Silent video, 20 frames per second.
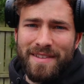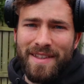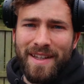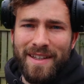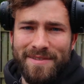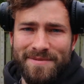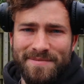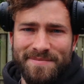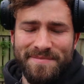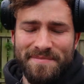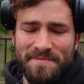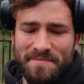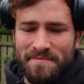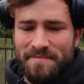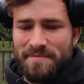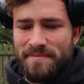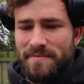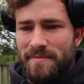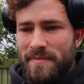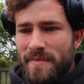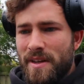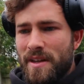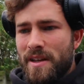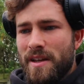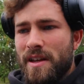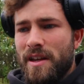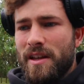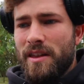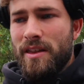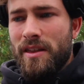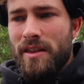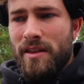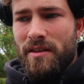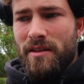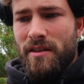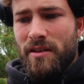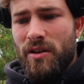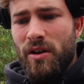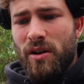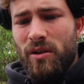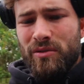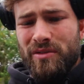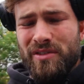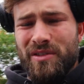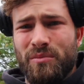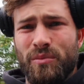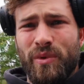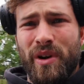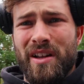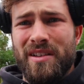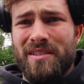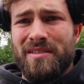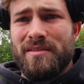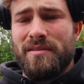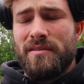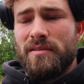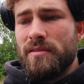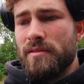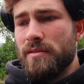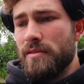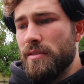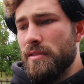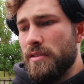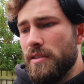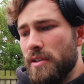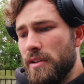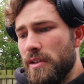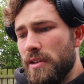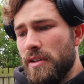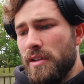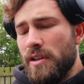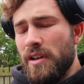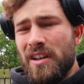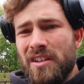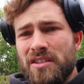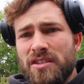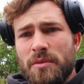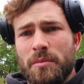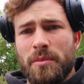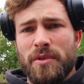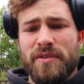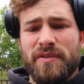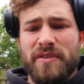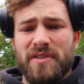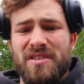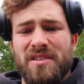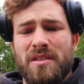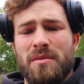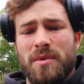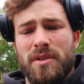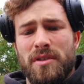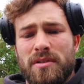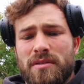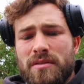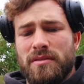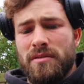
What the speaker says: day in the cold and wet. So much for summer.